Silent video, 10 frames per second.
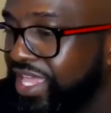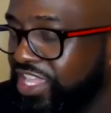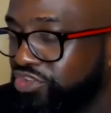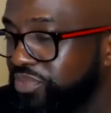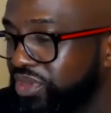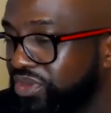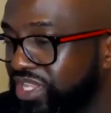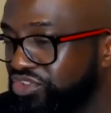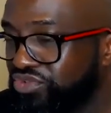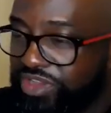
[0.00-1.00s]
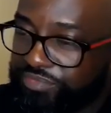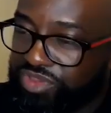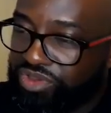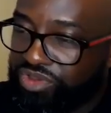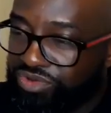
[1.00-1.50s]
and you building you up
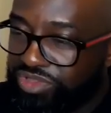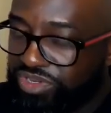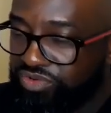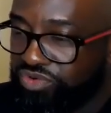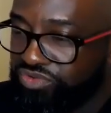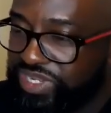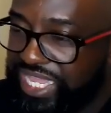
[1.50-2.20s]
your own little group.